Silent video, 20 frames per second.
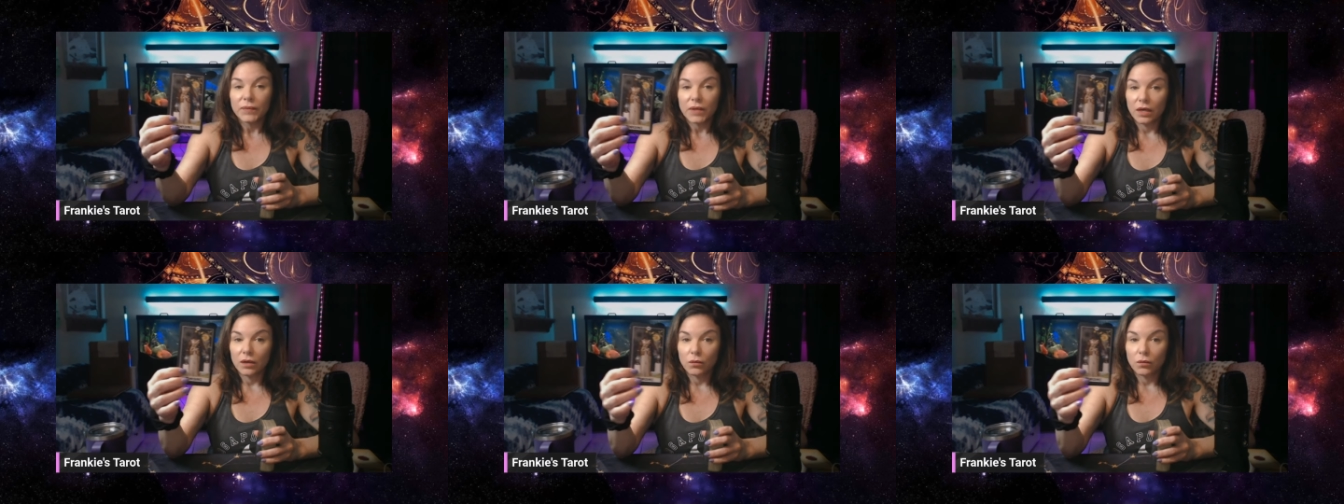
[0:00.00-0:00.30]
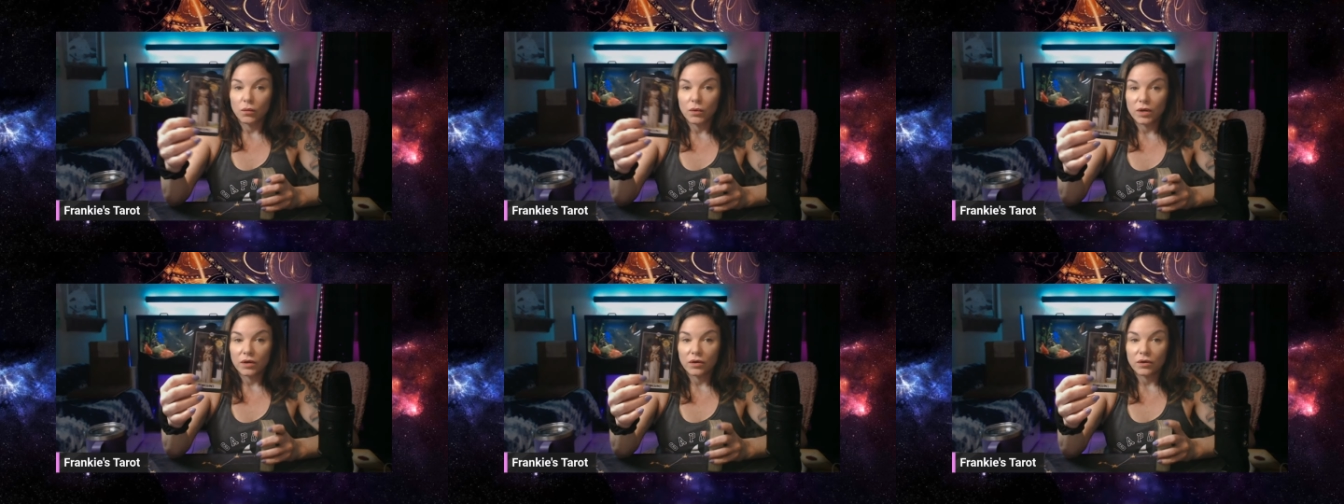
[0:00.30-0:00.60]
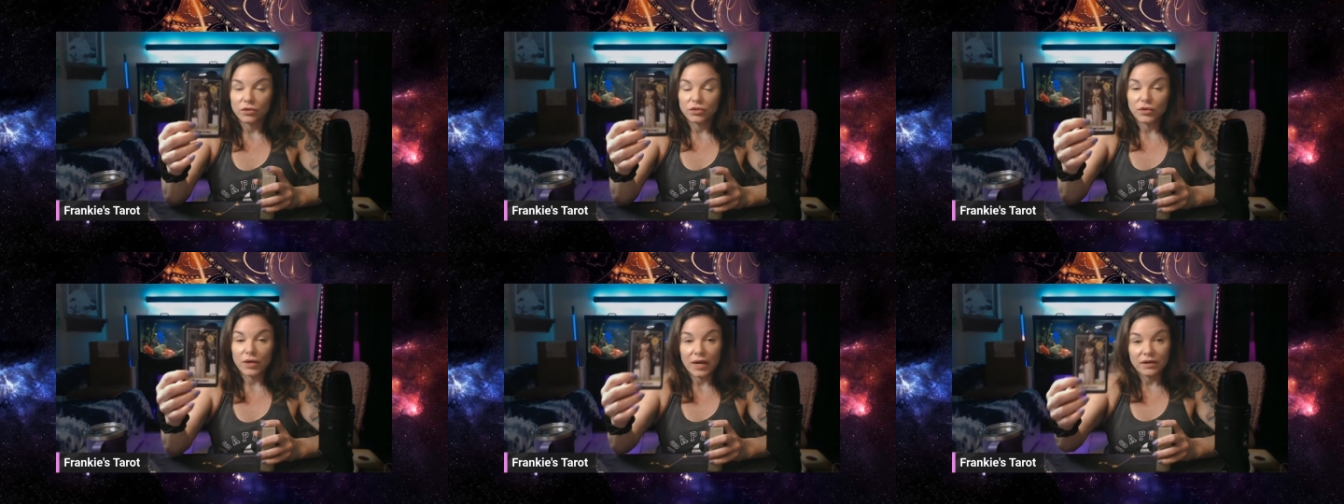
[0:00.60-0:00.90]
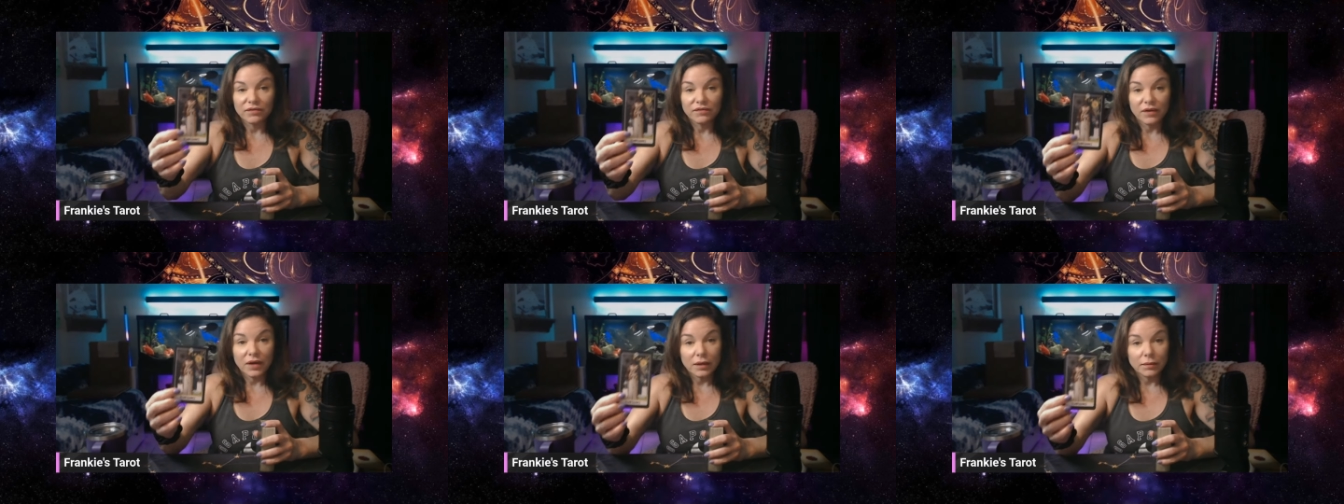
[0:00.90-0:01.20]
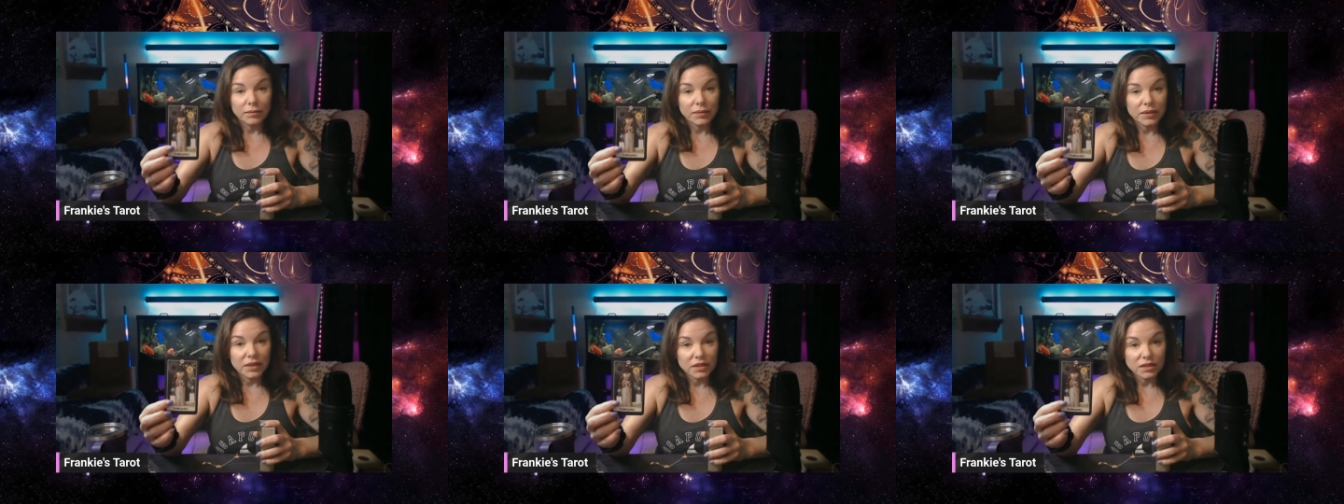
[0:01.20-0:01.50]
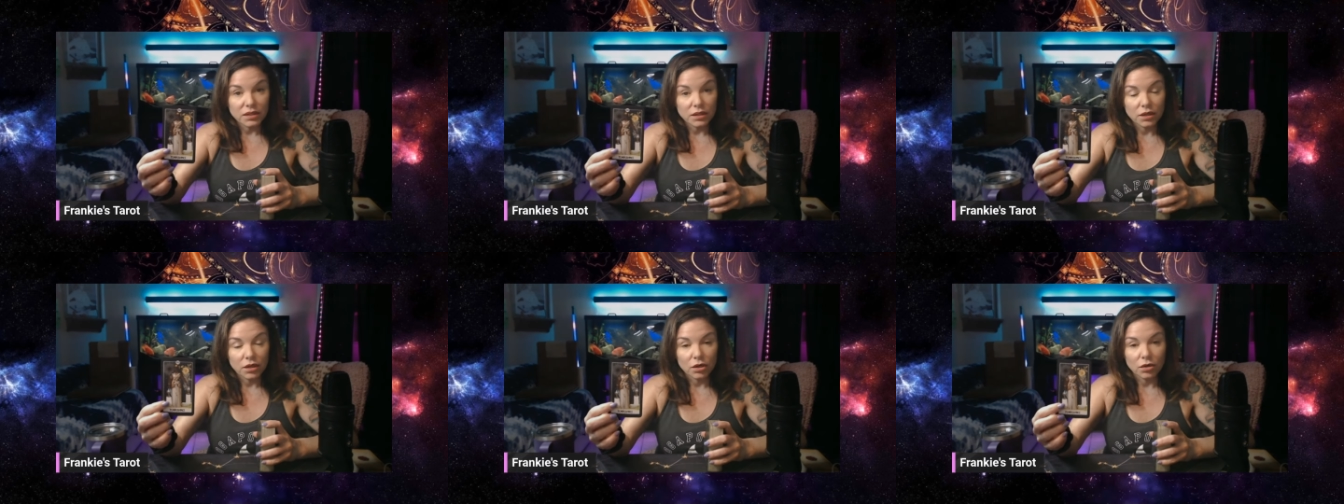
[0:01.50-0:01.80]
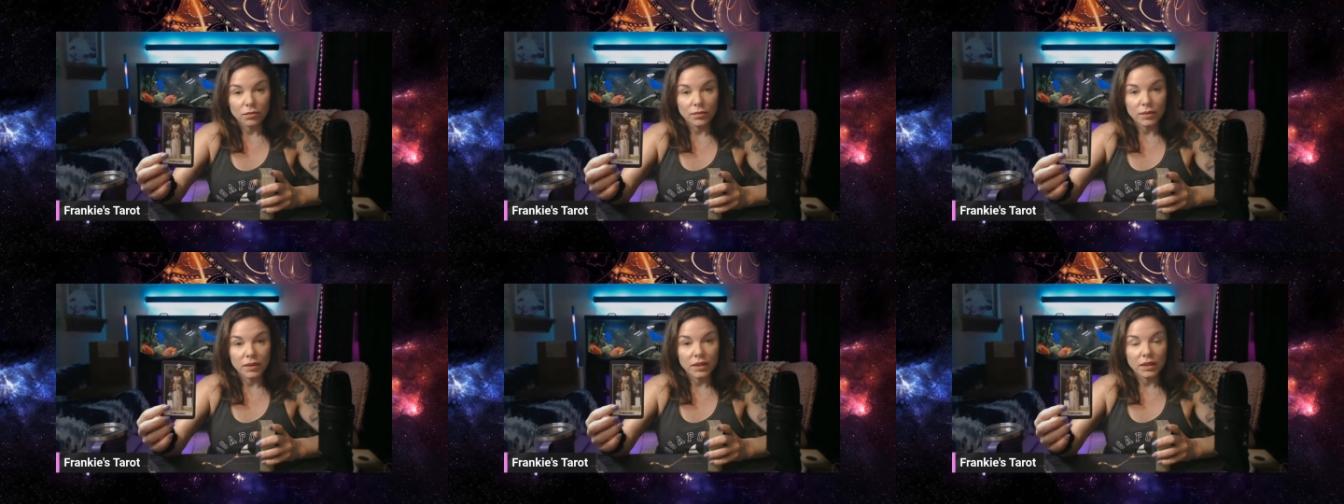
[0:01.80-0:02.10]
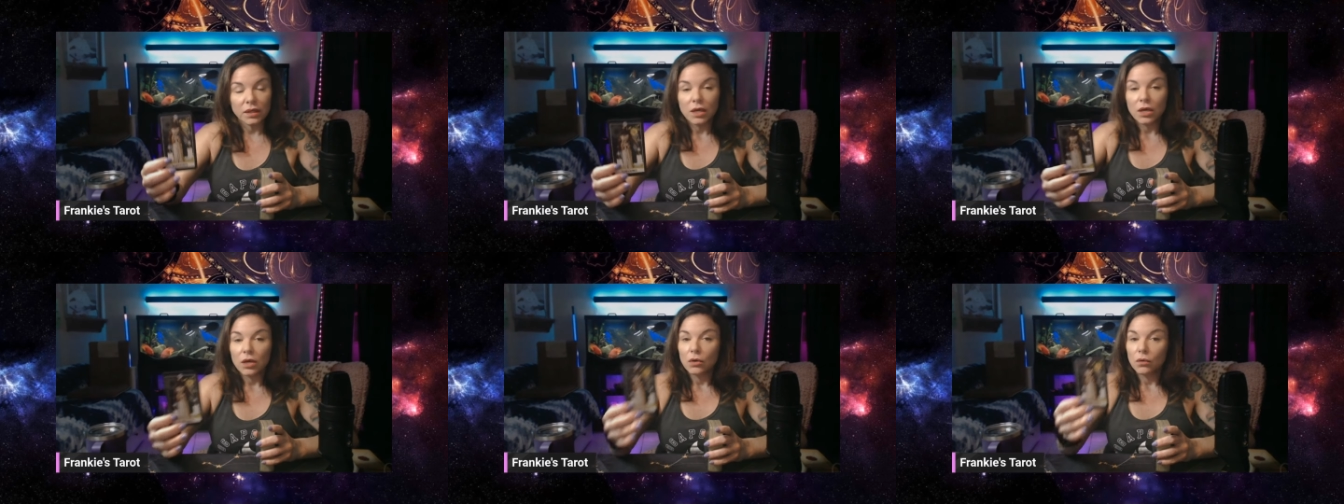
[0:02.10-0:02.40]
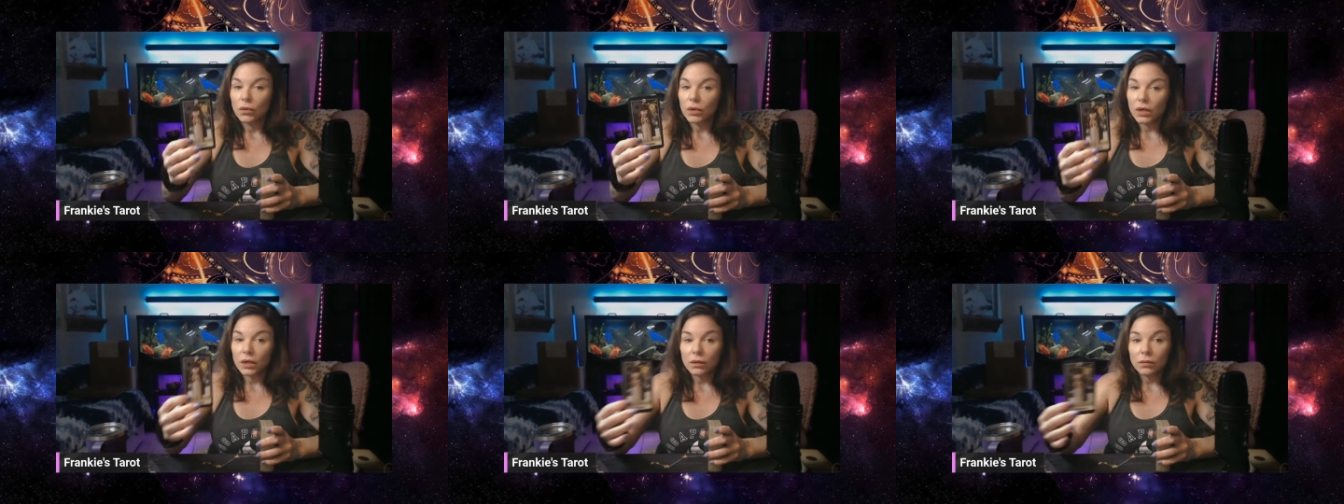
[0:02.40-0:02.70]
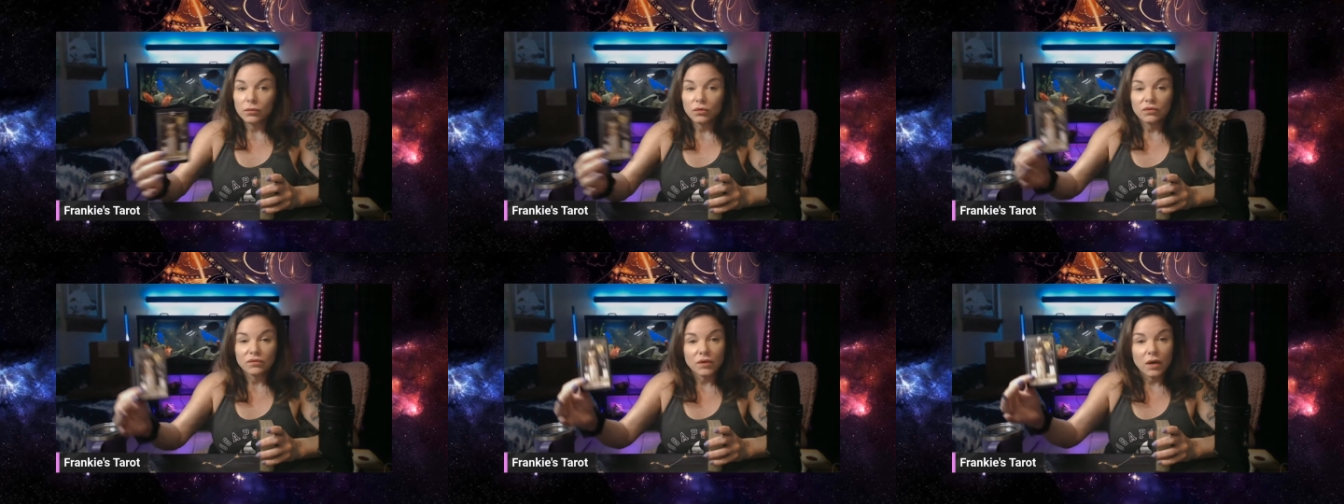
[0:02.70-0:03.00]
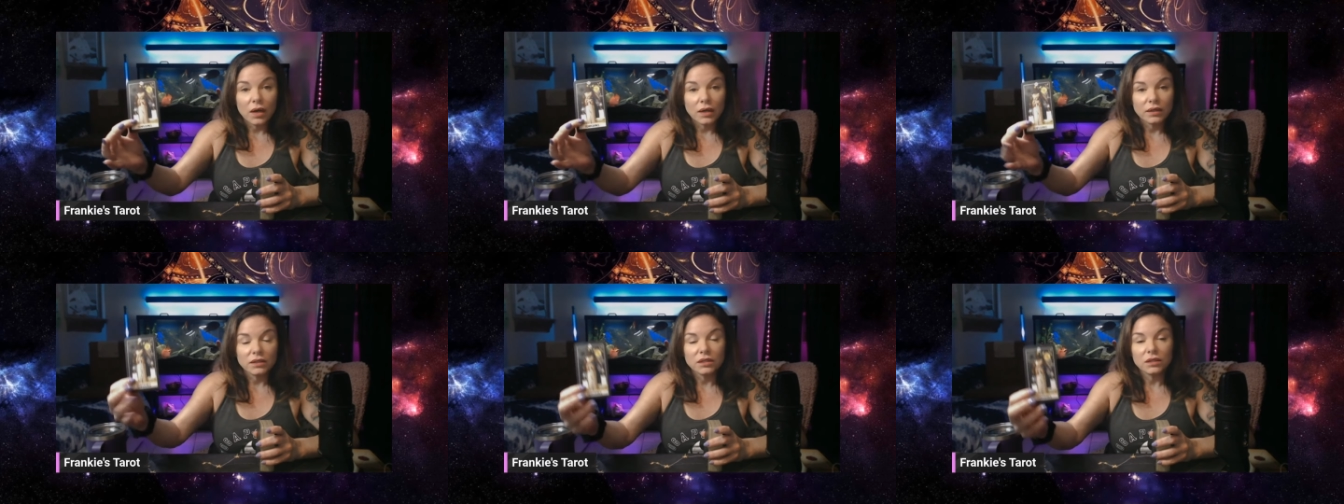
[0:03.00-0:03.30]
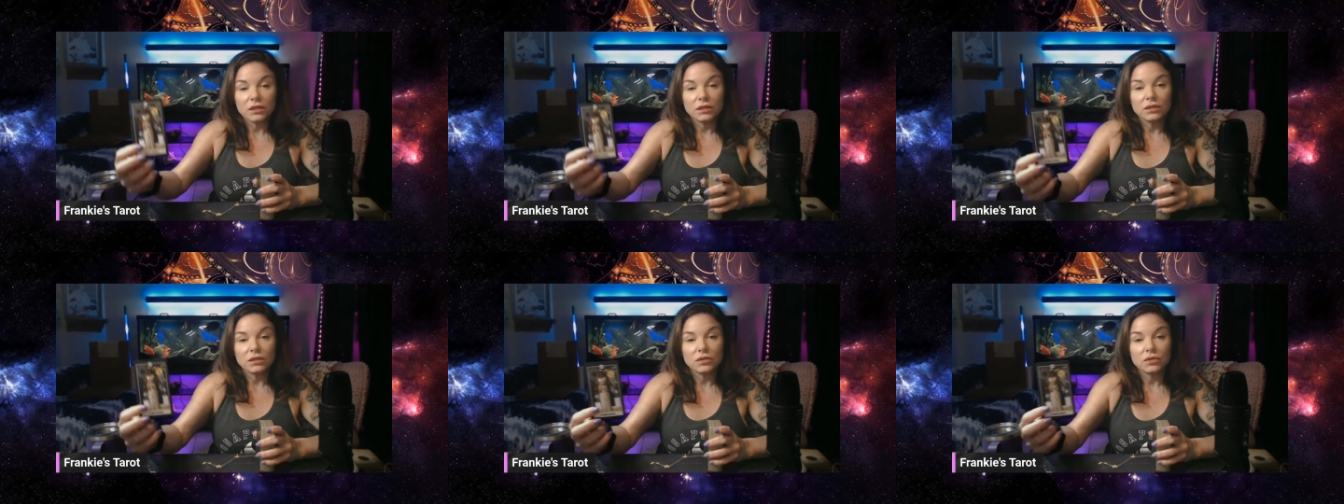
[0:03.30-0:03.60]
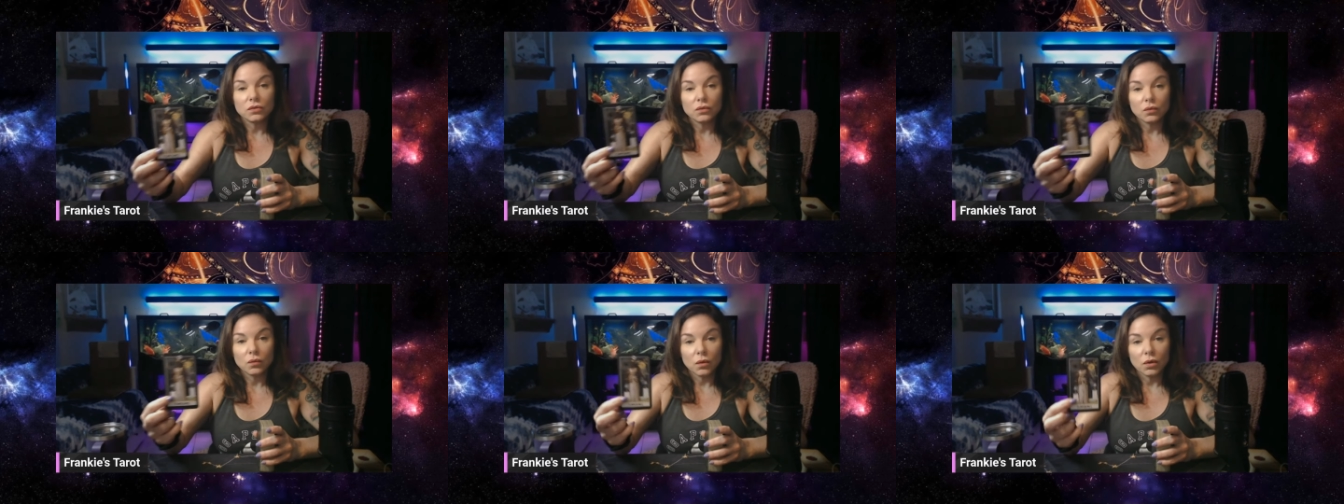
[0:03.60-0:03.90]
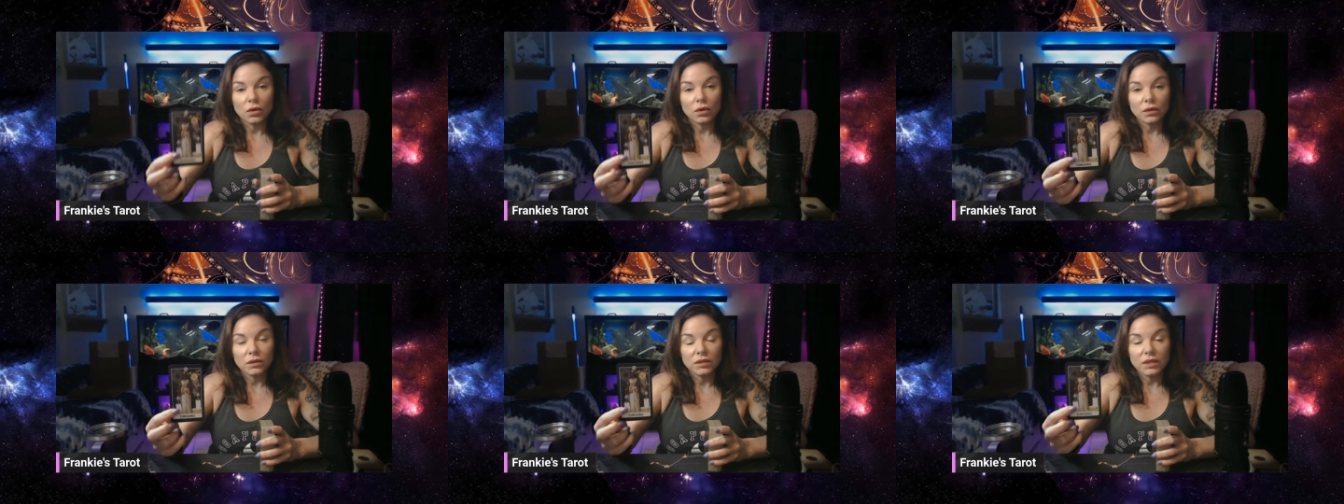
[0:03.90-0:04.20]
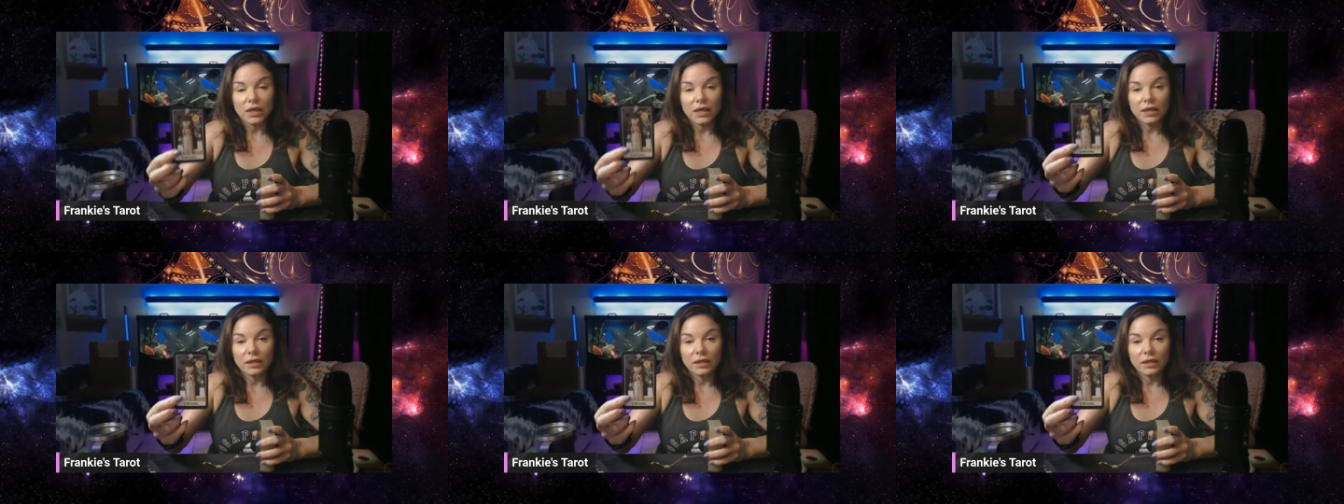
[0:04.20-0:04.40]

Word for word: and we're trying to find peace and harmony, we're going to move on into this new world.